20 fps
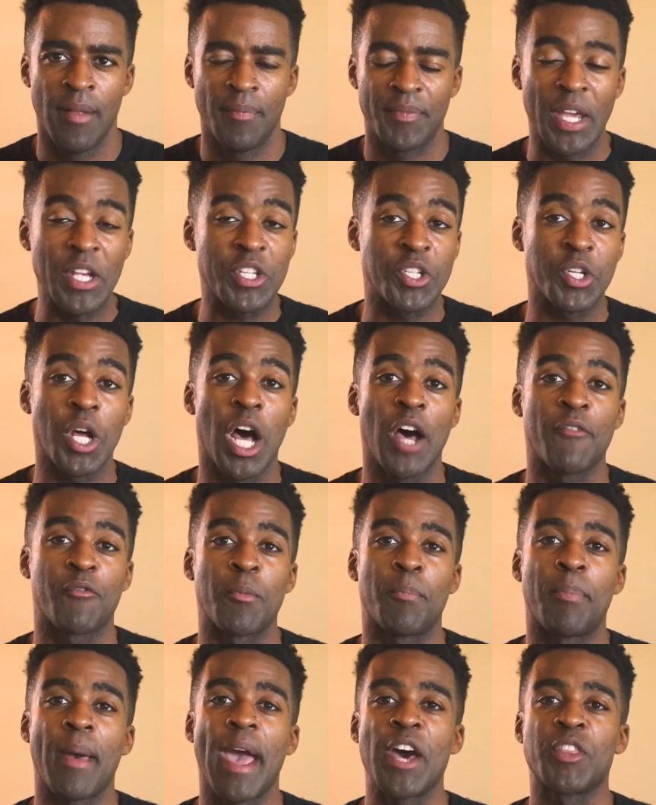They should
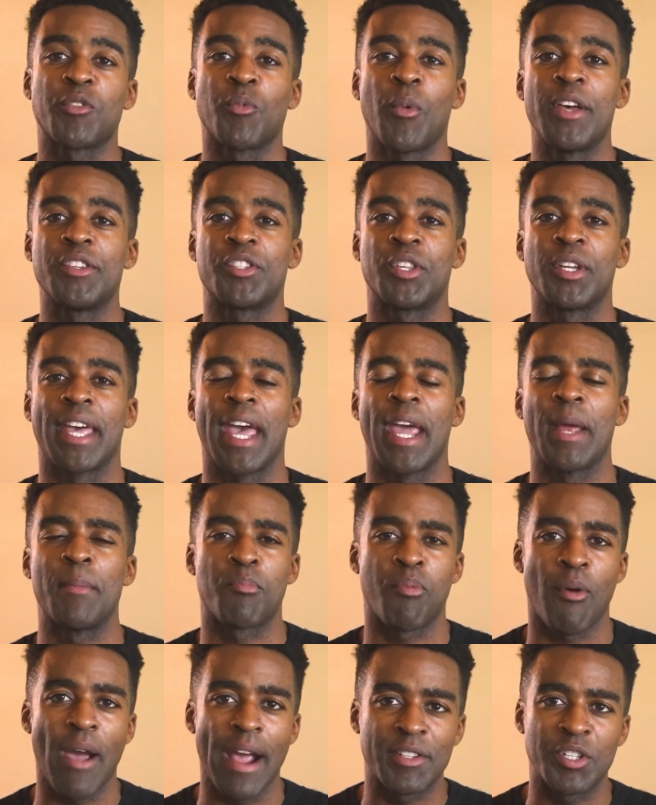offer pathways to
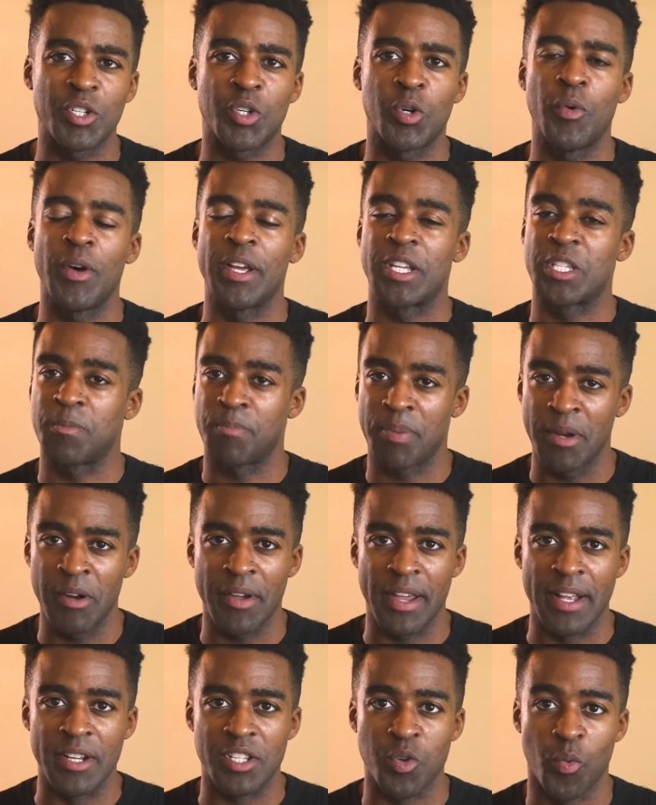gain practical
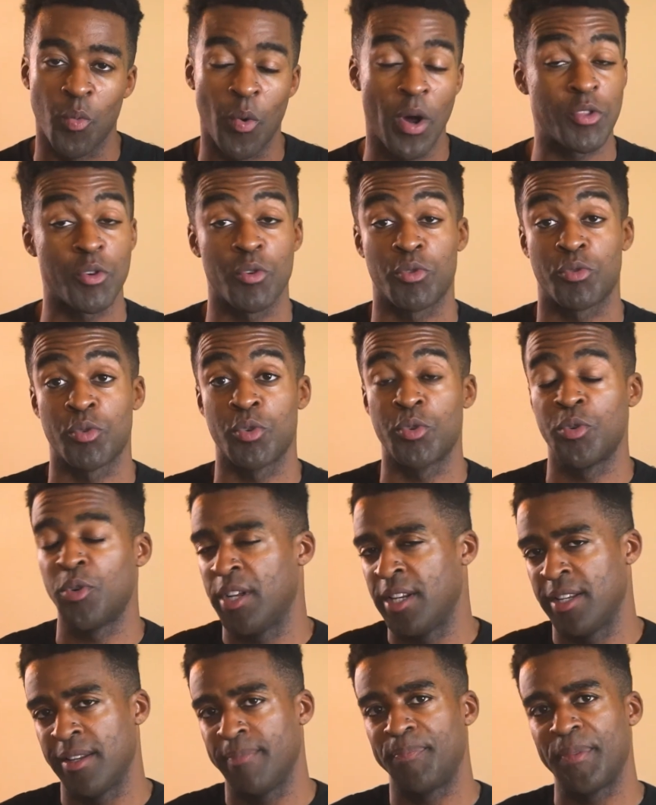experience, whether through
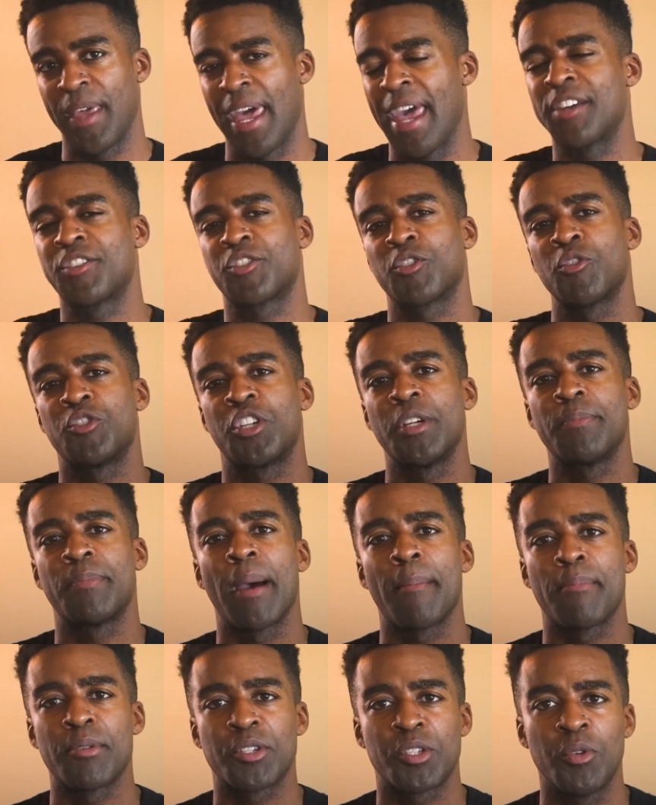an externship
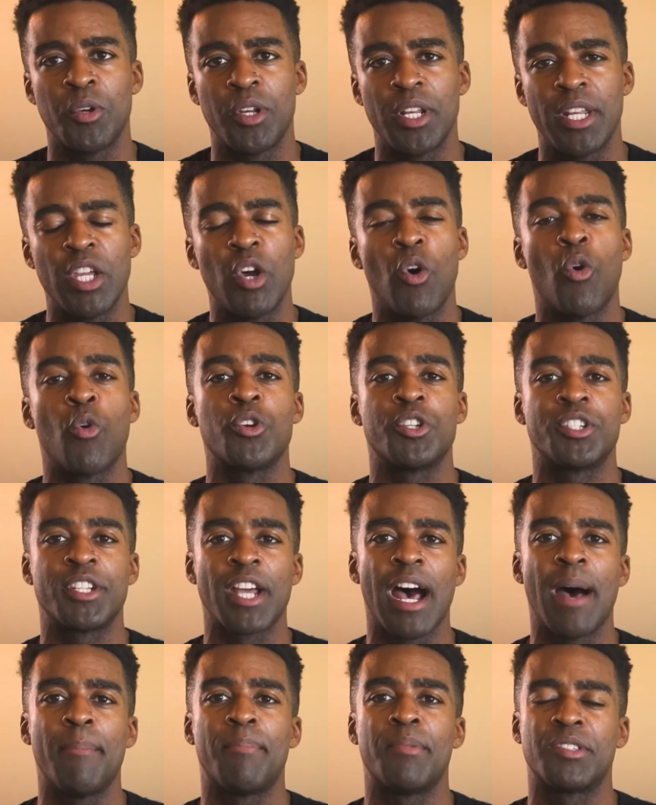opportunity or
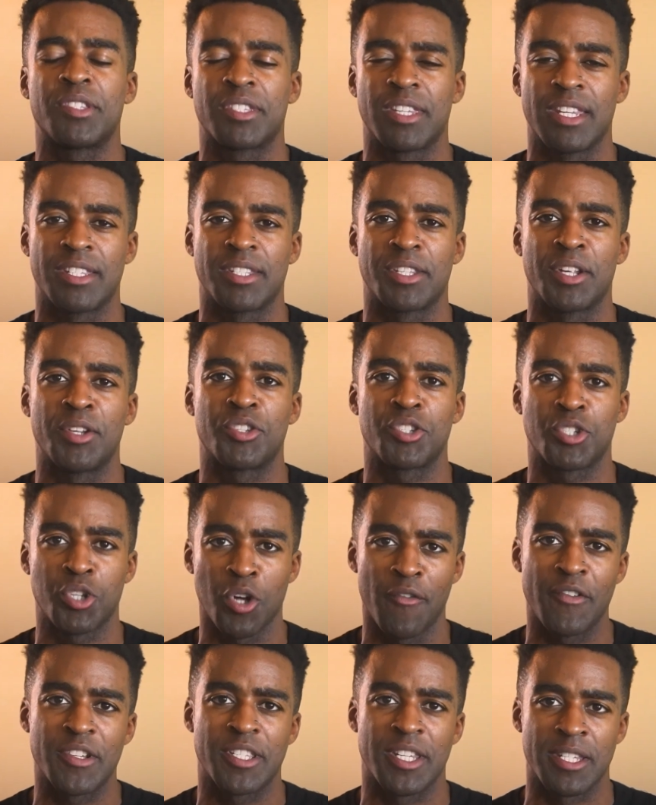job assistance
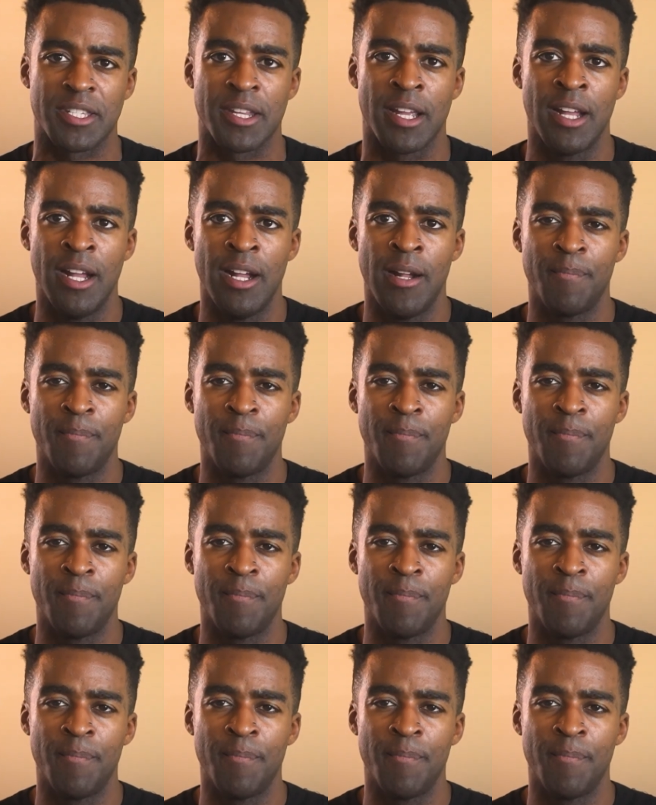services.